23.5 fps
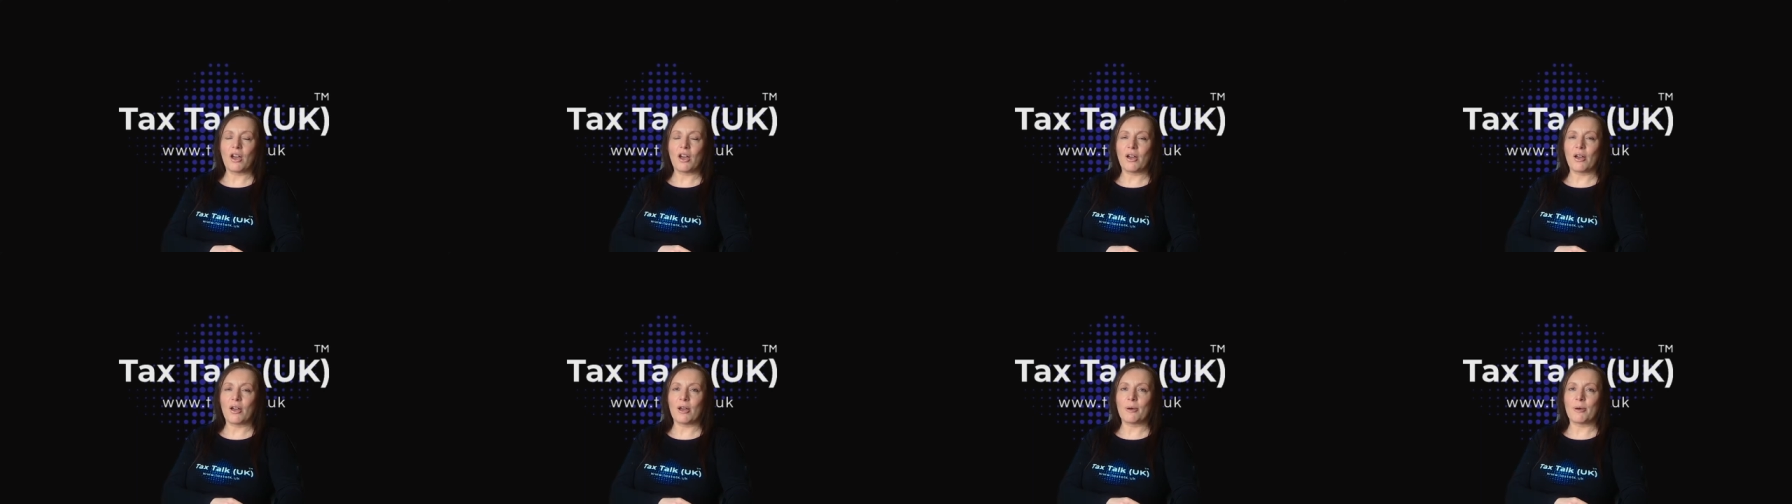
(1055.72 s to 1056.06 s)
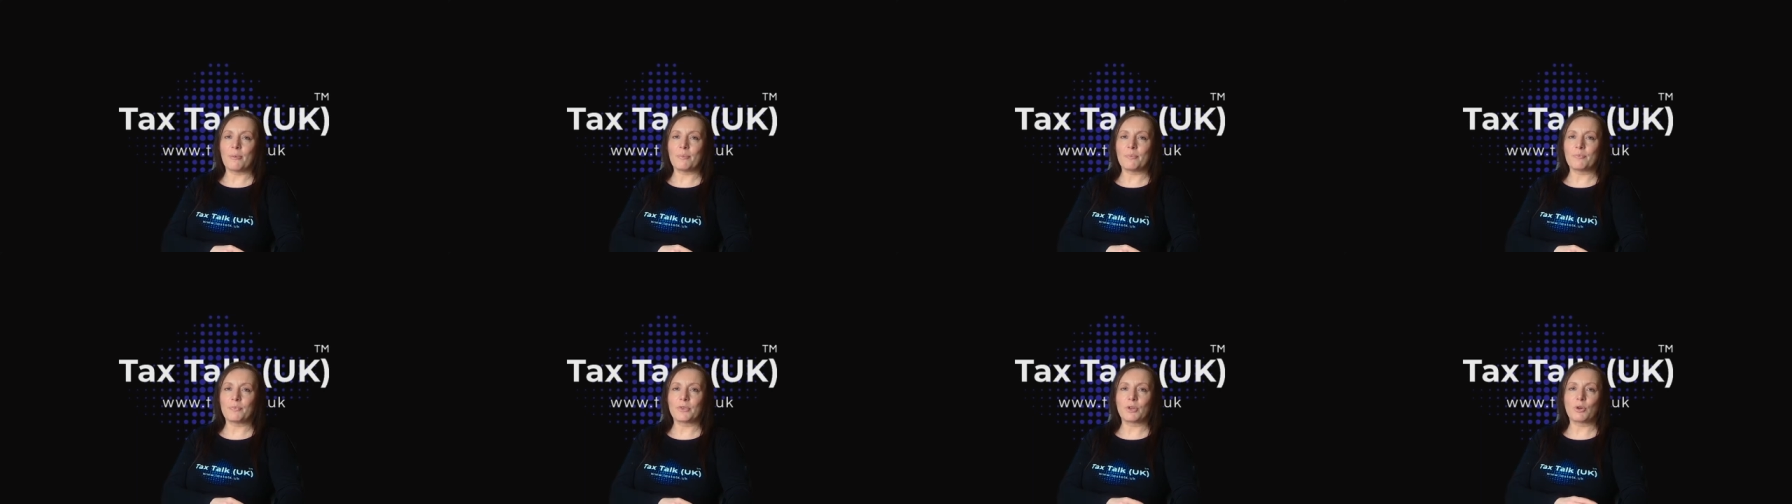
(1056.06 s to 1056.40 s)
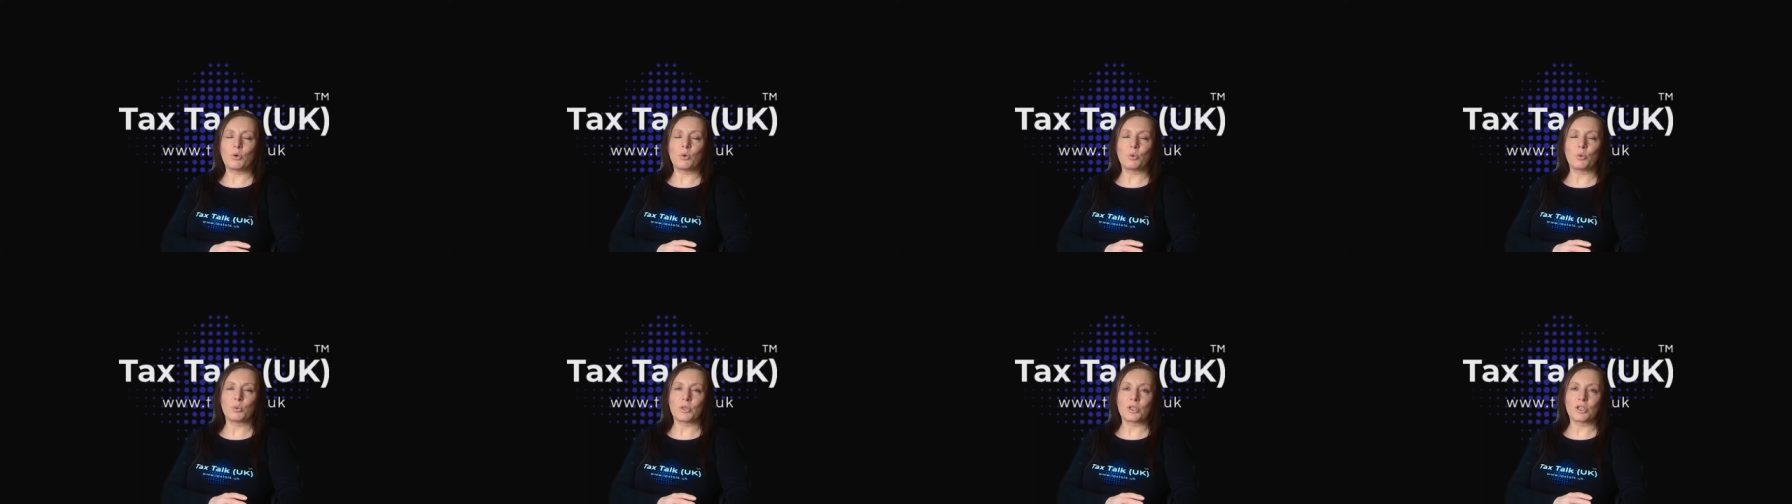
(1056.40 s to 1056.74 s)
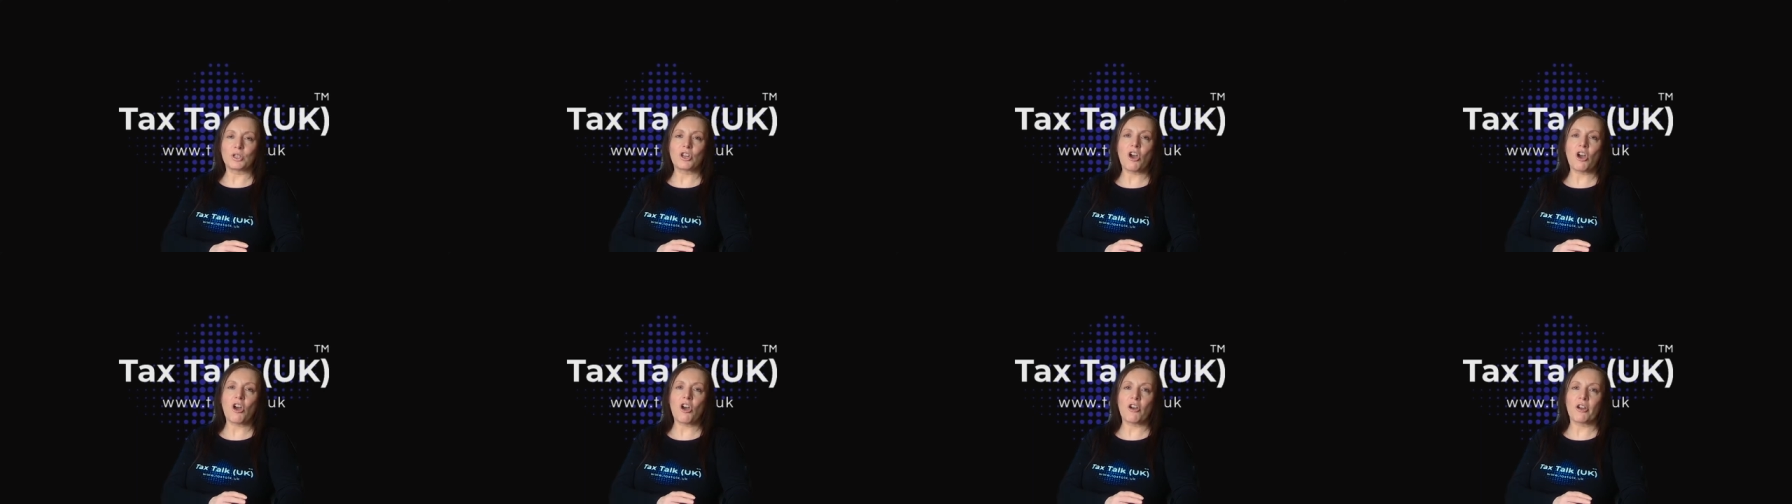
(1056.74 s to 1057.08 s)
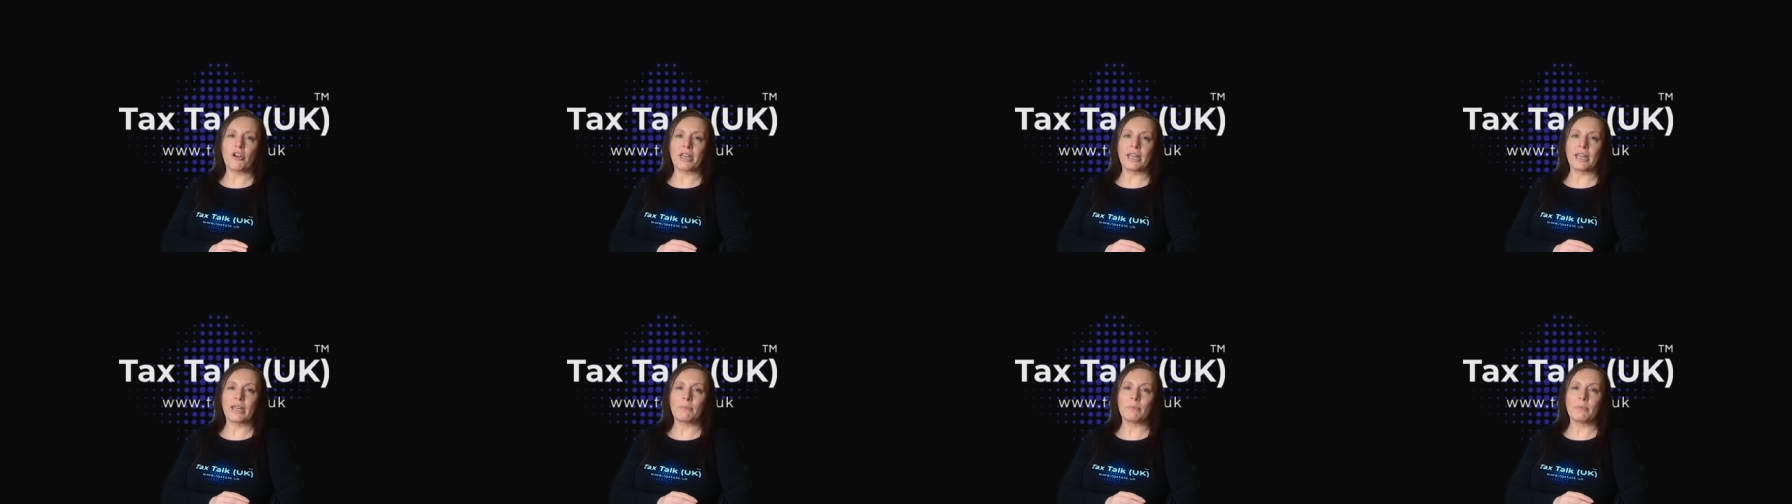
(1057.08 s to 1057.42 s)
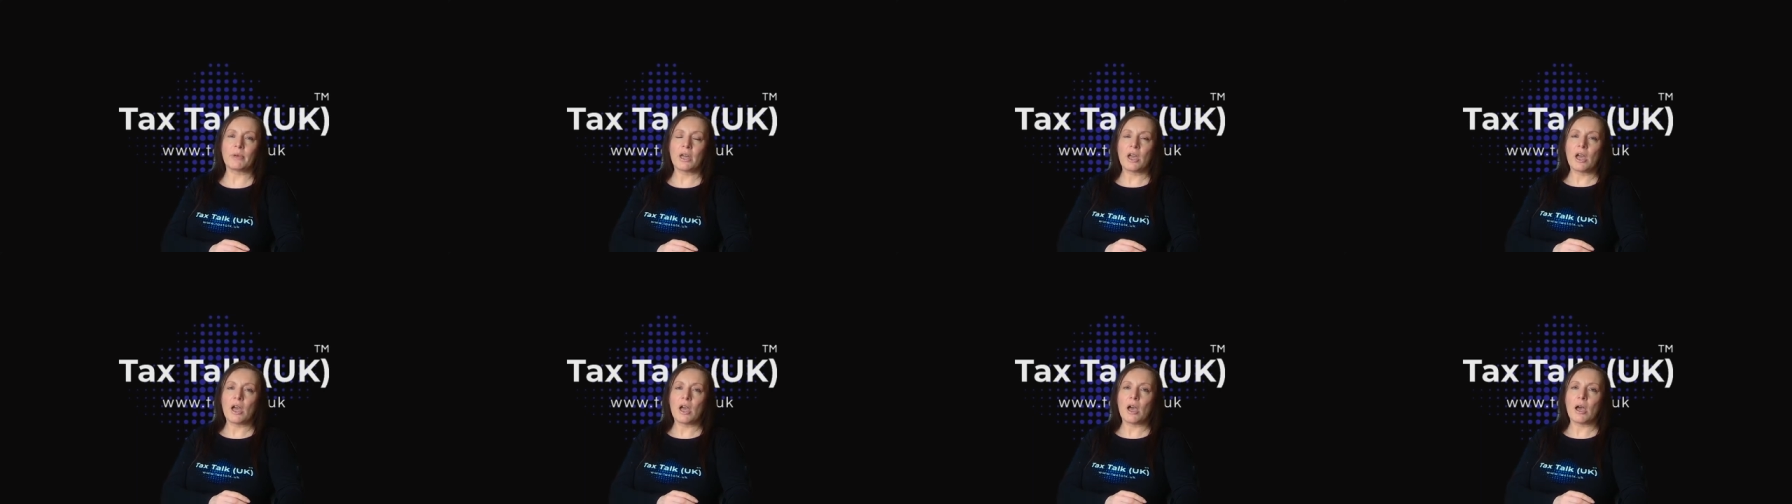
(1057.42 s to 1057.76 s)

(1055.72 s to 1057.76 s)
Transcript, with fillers: um, all the time,